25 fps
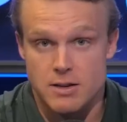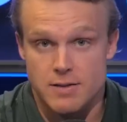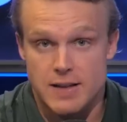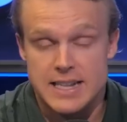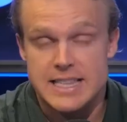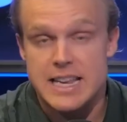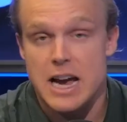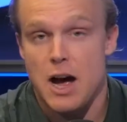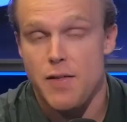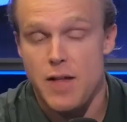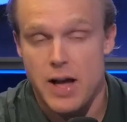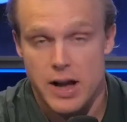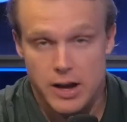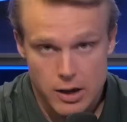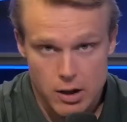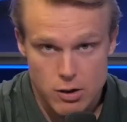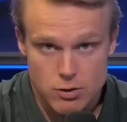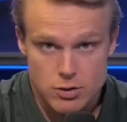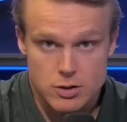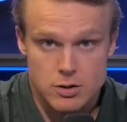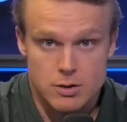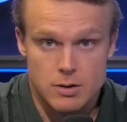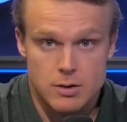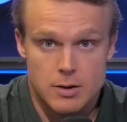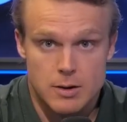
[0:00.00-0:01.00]
That's how that
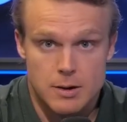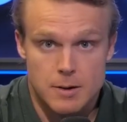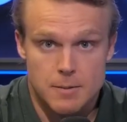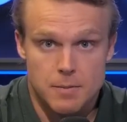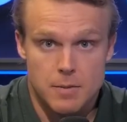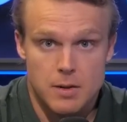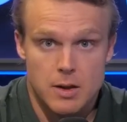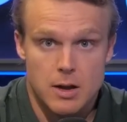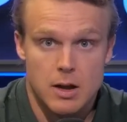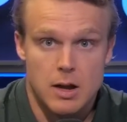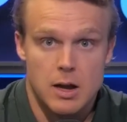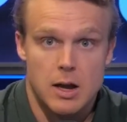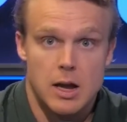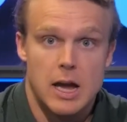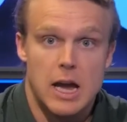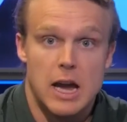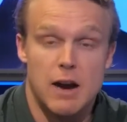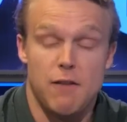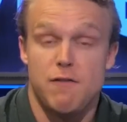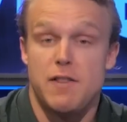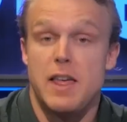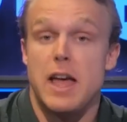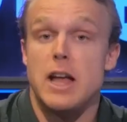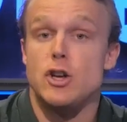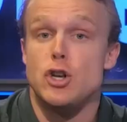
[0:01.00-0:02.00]
goes.
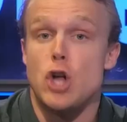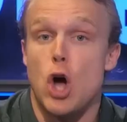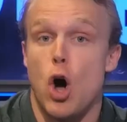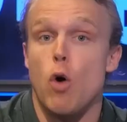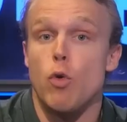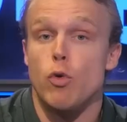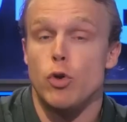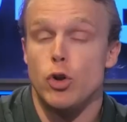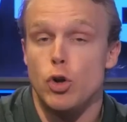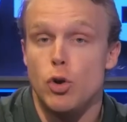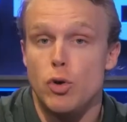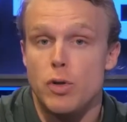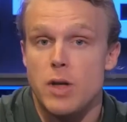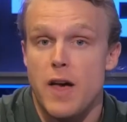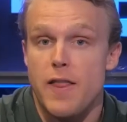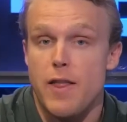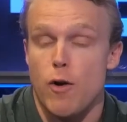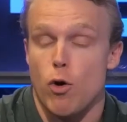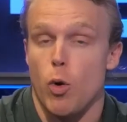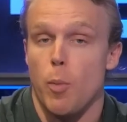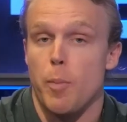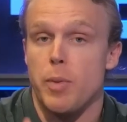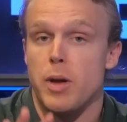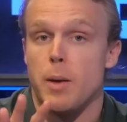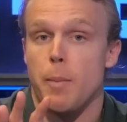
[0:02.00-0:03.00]
If they don't do that, there
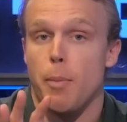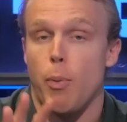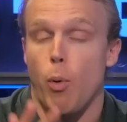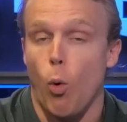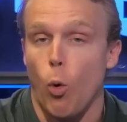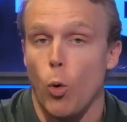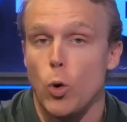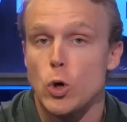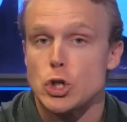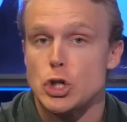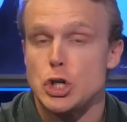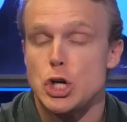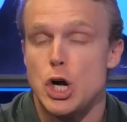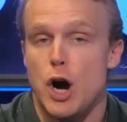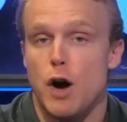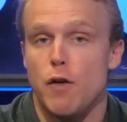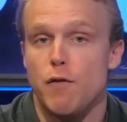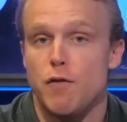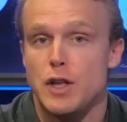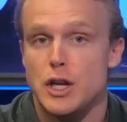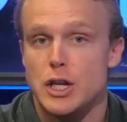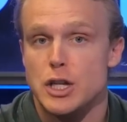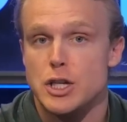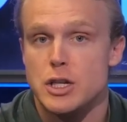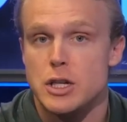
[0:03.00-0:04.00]
will be a portion of
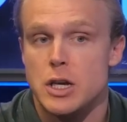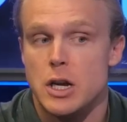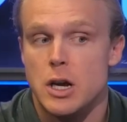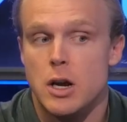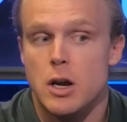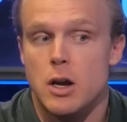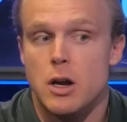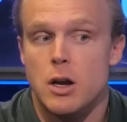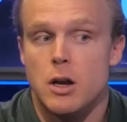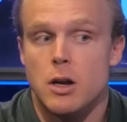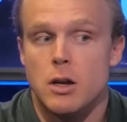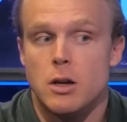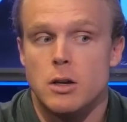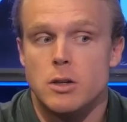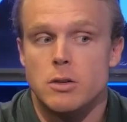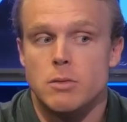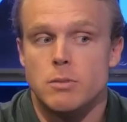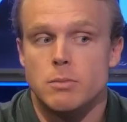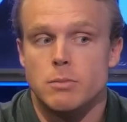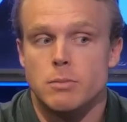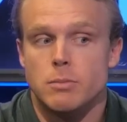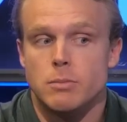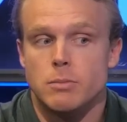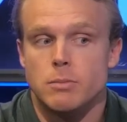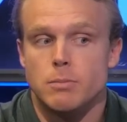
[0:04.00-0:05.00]
this
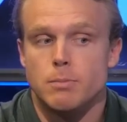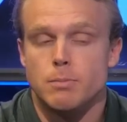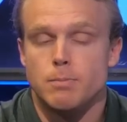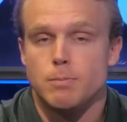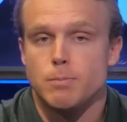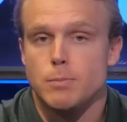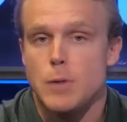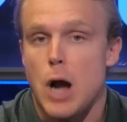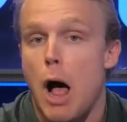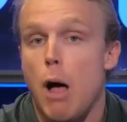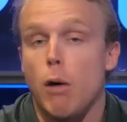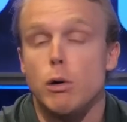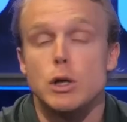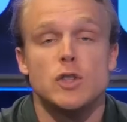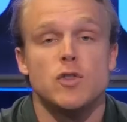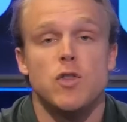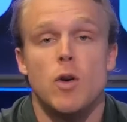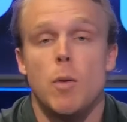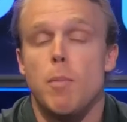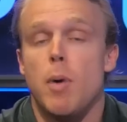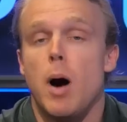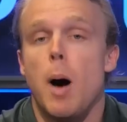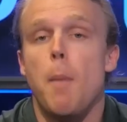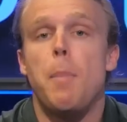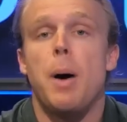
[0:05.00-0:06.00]
college
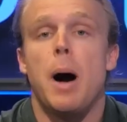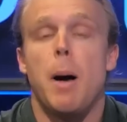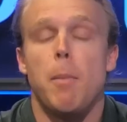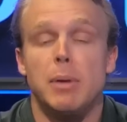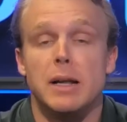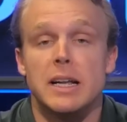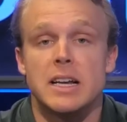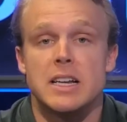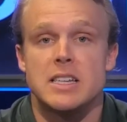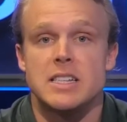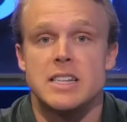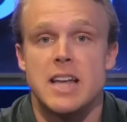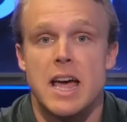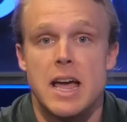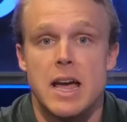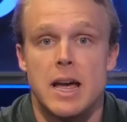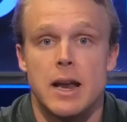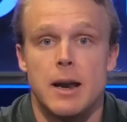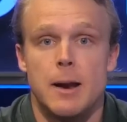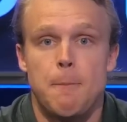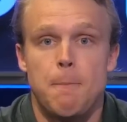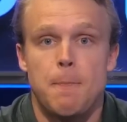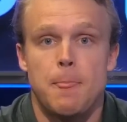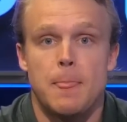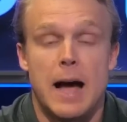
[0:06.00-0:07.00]
football public
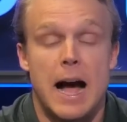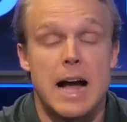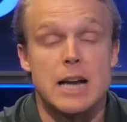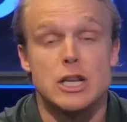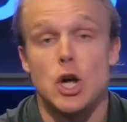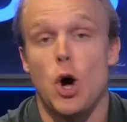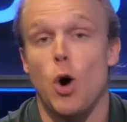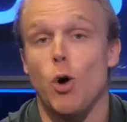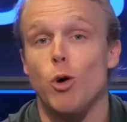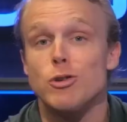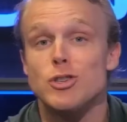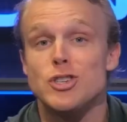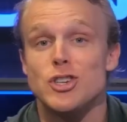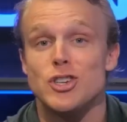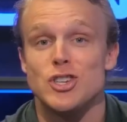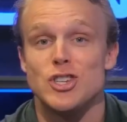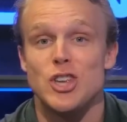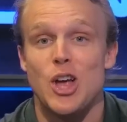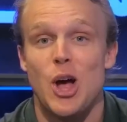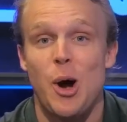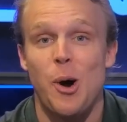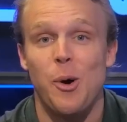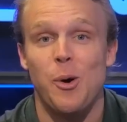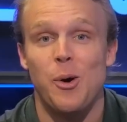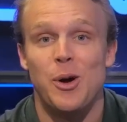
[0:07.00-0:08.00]
saying, I told you
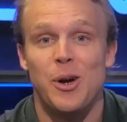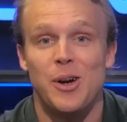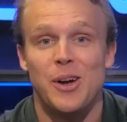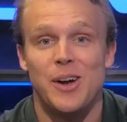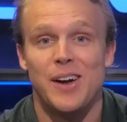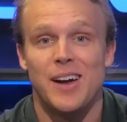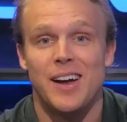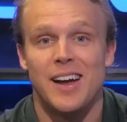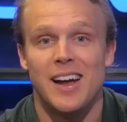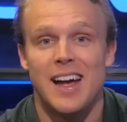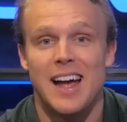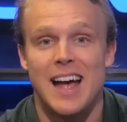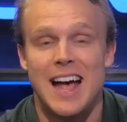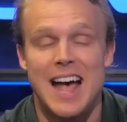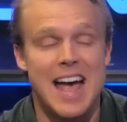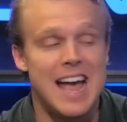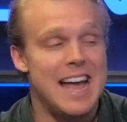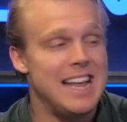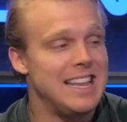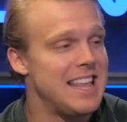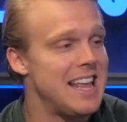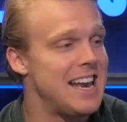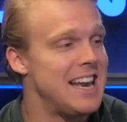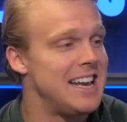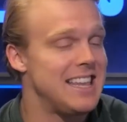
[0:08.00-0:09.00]
so.
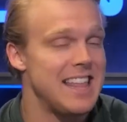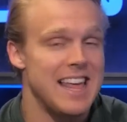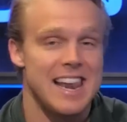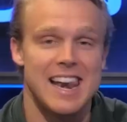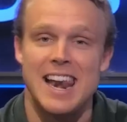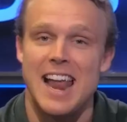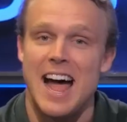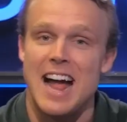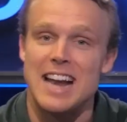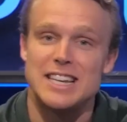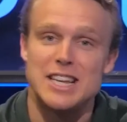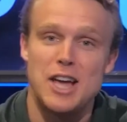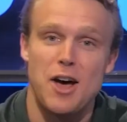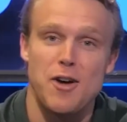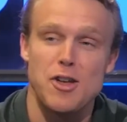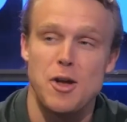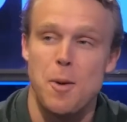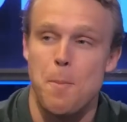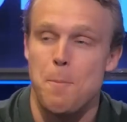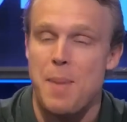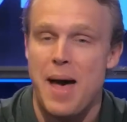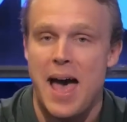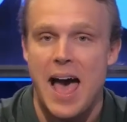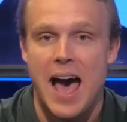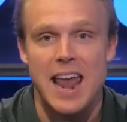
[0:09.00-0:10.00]
Hey, didn't I tell you?
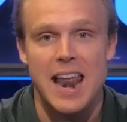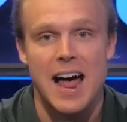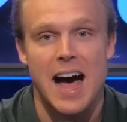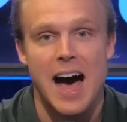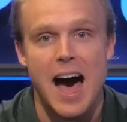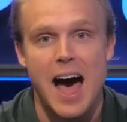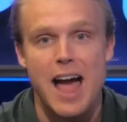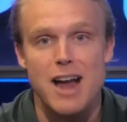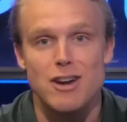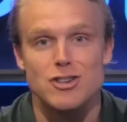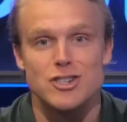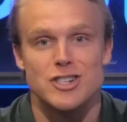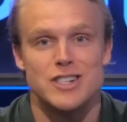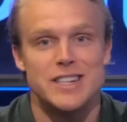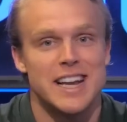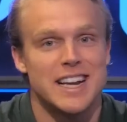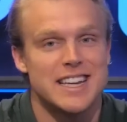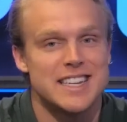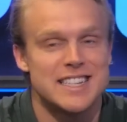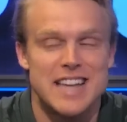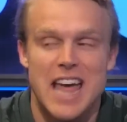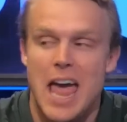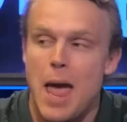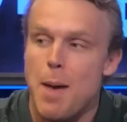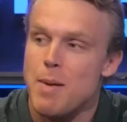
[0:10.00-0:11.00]
Bad hires. Nick
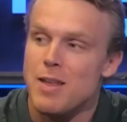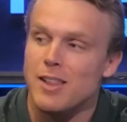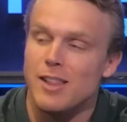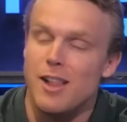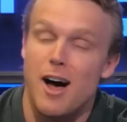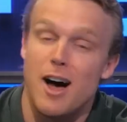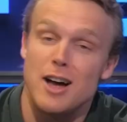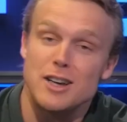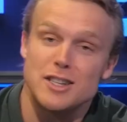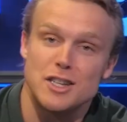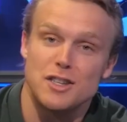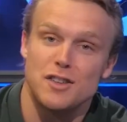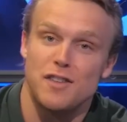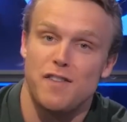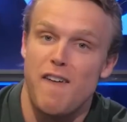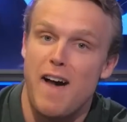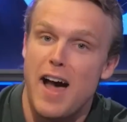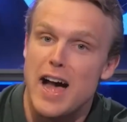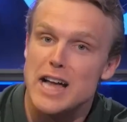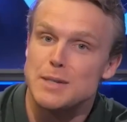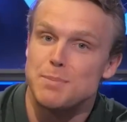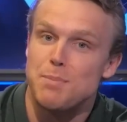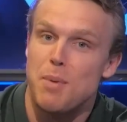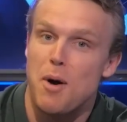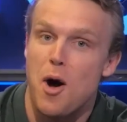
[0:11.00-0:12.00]
Saban lost his
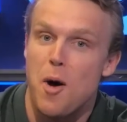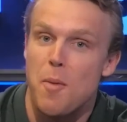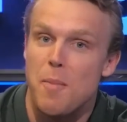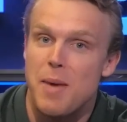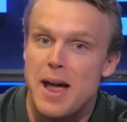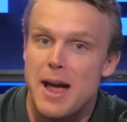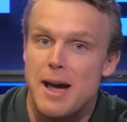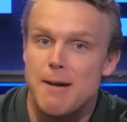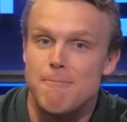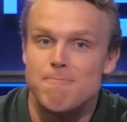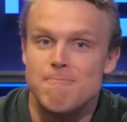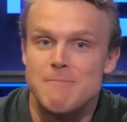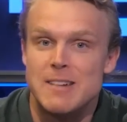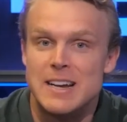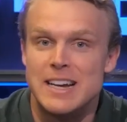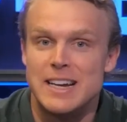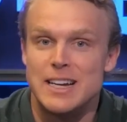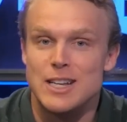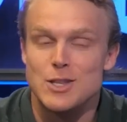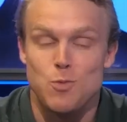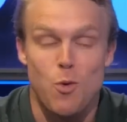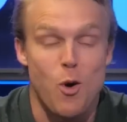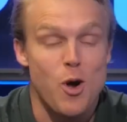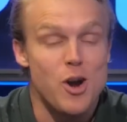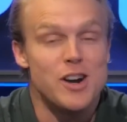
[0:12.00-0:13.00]
fastball, man.
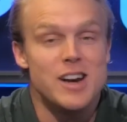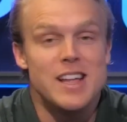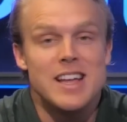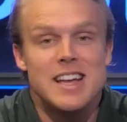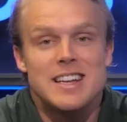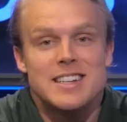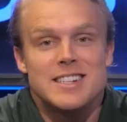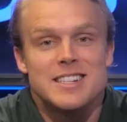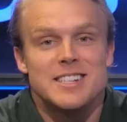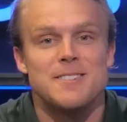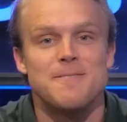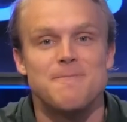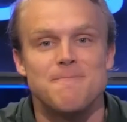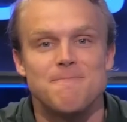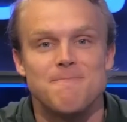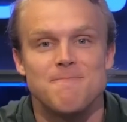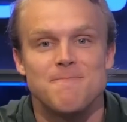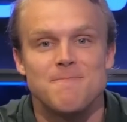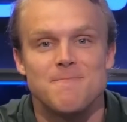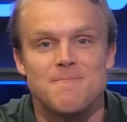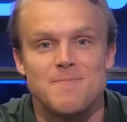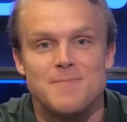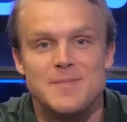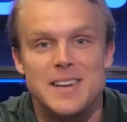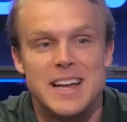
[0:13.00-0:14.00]
That's what it is.
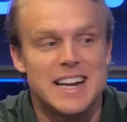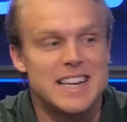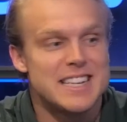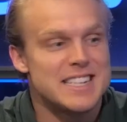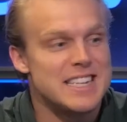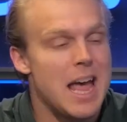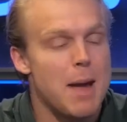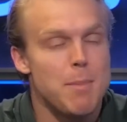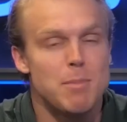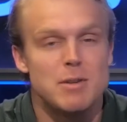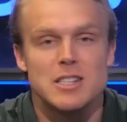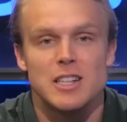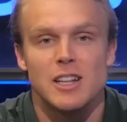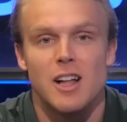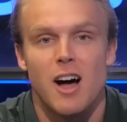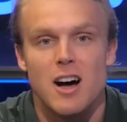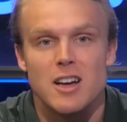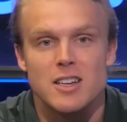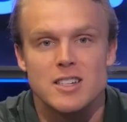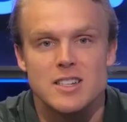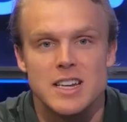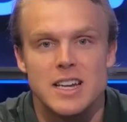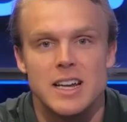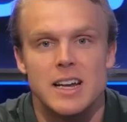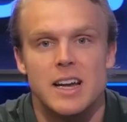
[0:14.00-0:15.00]
Nick Saban's
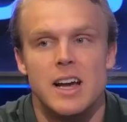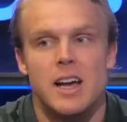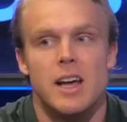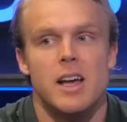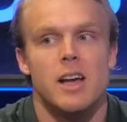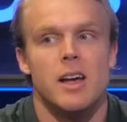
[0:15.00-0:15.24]
lost it.